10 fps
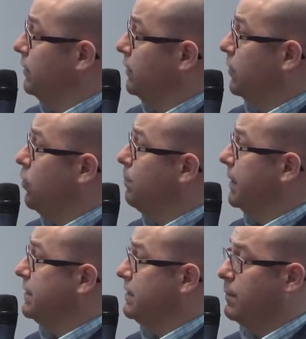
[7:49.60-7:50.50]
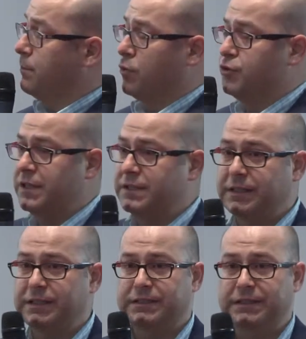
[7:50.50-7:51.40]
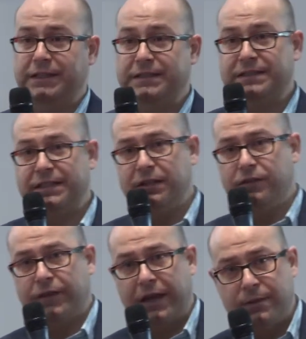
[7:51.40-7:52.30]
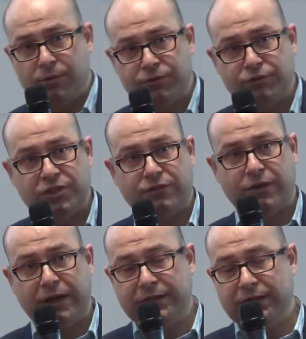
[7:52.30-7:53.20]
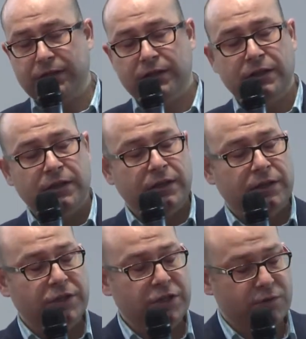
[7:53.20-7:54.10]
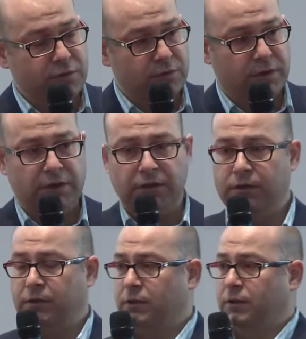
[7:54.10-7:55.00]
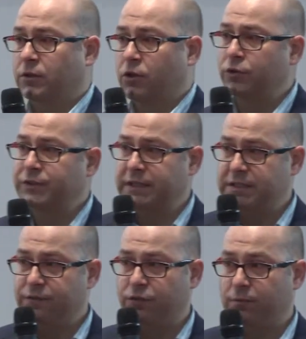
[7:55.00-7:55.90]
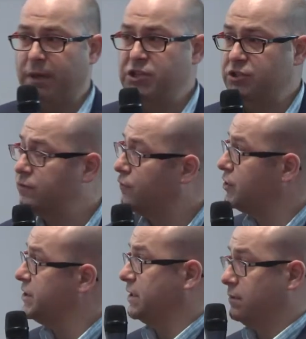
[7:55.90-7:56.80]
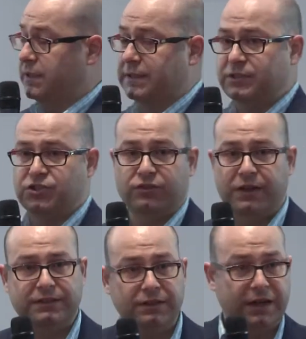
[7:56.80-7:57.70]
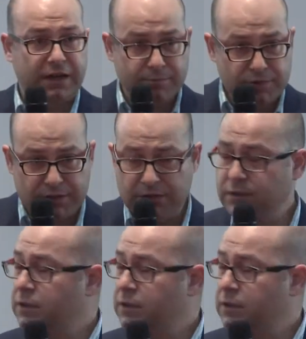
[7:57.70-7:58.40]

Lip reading: The complex event processing is itself able to generate new context information. For instance, it can generate alarms.